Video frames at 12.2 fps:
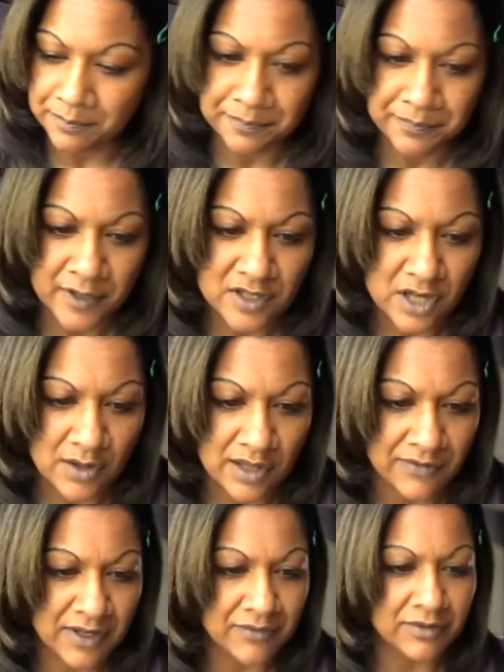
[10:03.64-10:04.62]
So
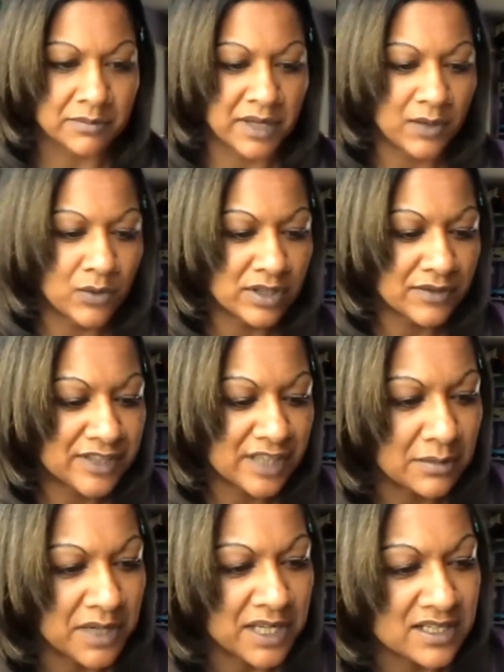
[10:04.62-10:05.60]
they've given me, what they've
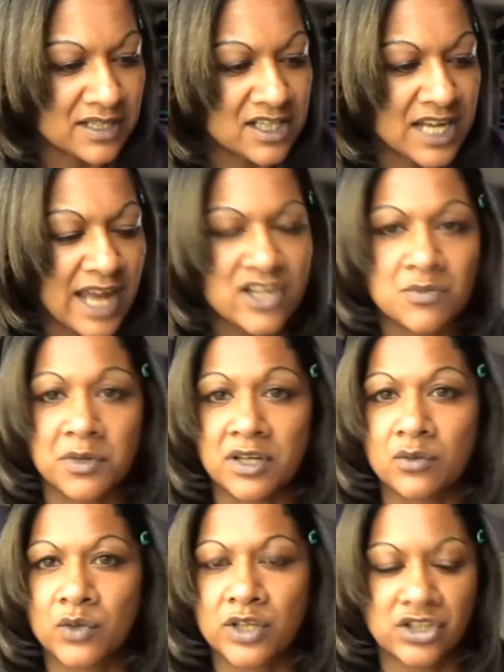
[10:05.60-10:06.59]
sent me is an
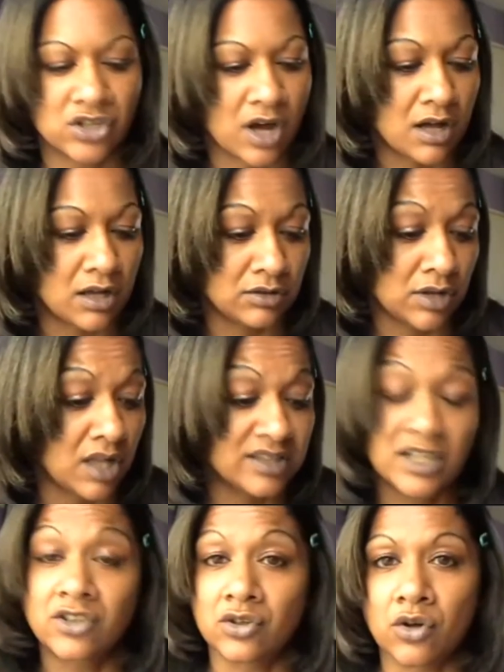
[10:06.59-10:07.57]
attachment, which I'll
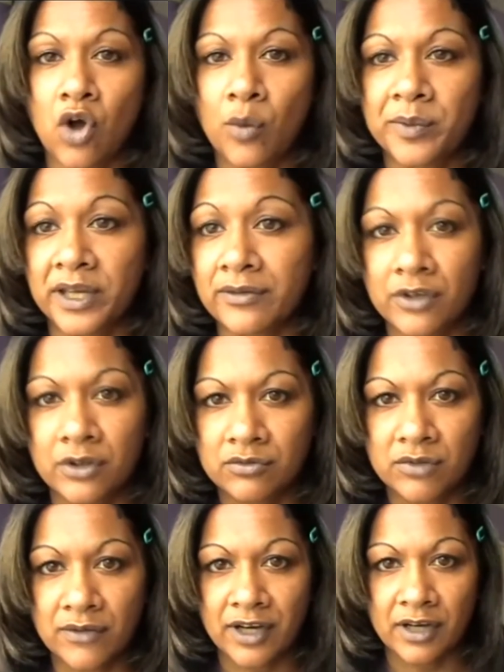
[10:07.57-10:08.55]
send you a copy.
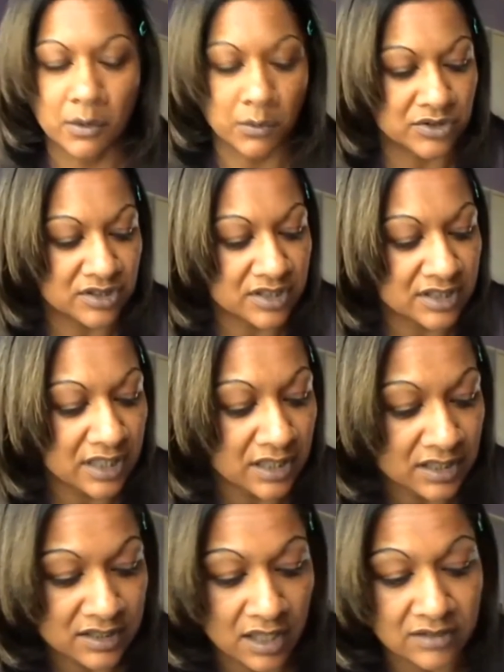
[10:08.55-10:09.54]
If anyone wants to see
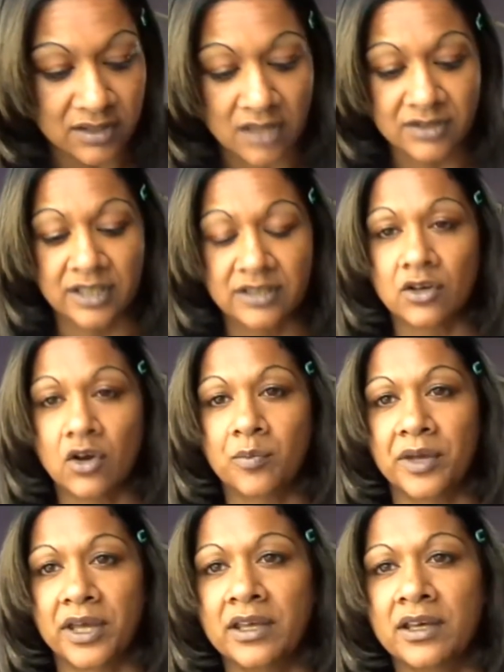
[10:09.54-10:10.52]
this, I'll send a
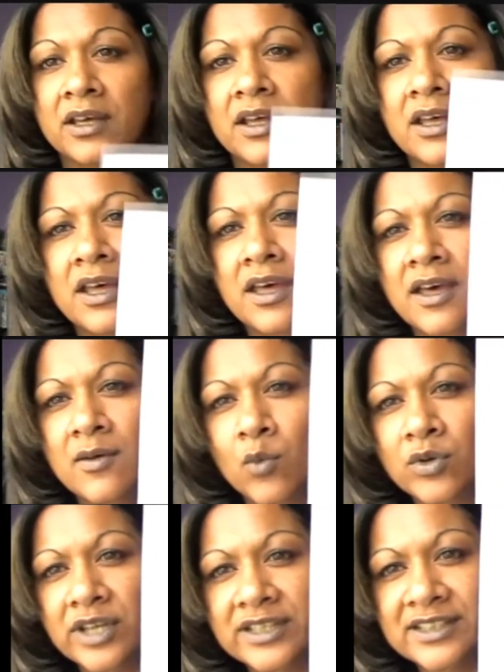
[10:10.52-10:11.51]
copy.
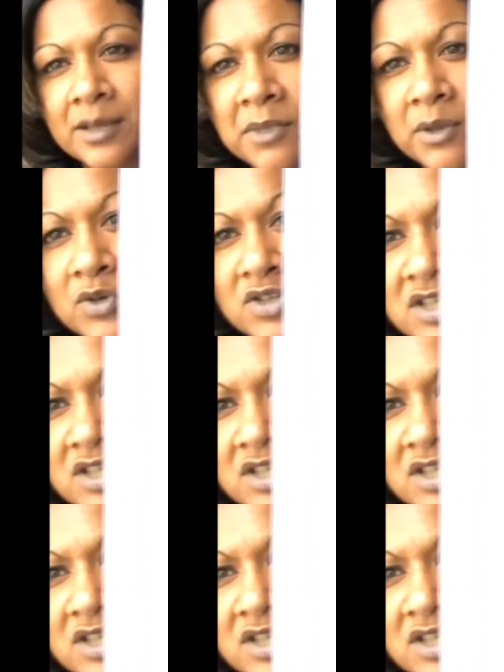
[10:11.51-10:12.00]
What they sent me